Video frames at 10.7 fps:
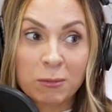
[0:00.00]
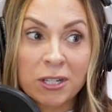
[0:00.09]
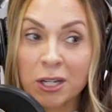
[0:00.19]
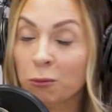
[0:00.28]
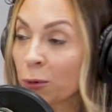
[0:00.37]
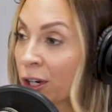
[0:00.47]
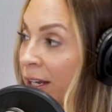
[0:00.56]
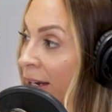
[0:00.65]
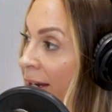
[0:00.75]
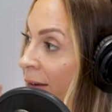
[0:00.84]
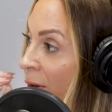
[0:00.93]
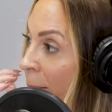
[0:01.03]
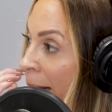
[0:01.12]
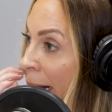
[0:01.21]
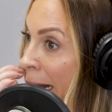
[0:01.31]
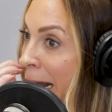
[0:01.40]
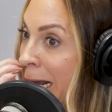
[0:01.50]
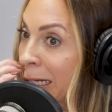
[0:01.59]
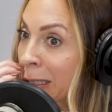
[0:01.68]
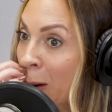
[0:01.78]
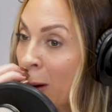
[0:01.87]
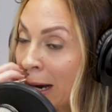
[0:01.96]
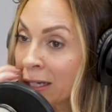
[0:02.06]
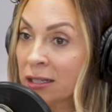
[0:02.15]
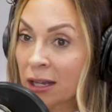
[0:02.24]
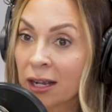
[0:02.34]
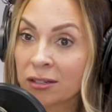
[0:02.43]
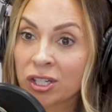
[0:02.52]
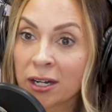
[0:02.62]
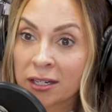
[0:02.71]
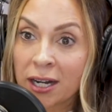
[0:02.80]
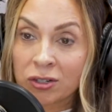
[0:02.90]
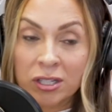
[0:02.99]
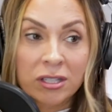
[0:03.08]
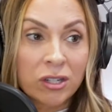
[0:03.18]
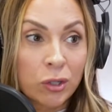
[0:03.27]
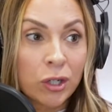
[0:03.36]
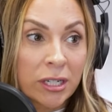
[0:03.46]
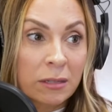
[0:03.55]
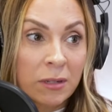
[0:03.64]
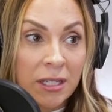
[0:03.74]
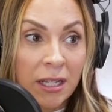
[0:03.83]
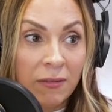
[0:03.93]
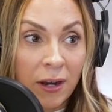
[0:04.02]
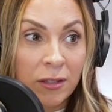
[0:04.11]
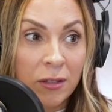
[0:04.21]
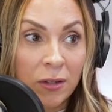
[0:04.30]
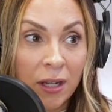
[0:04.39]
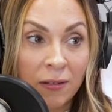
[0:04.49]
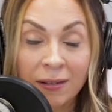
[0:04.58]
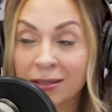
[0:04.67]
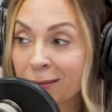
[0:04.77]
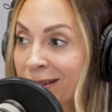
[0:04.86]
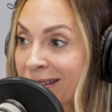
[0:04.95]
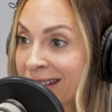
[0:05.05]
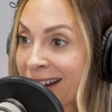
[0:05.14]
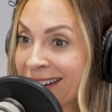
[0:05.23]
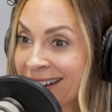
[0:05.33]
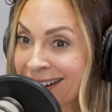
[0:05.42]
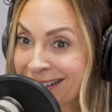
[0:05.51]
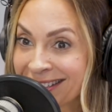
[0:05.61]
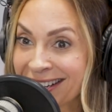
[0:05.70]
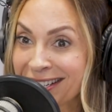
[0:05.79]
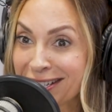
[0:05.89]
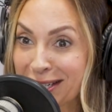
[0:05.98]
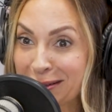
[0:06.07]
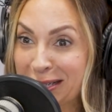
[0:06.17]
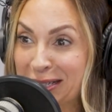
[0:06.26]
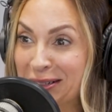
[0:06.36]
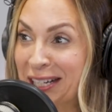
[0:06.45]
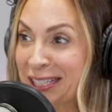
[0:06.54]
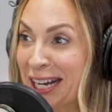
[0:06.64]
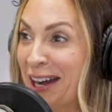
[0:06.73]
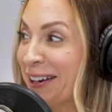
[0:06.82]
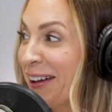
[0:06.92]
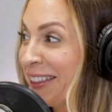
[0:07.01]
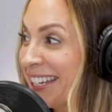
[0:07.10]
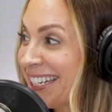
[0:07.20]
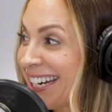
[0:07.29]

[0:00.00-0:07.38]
wasn't working for me. So I shut it down just to do Christmas at the Vinyl Studio. And I was like, well, this is kind of nice not to just be stressed out all the time.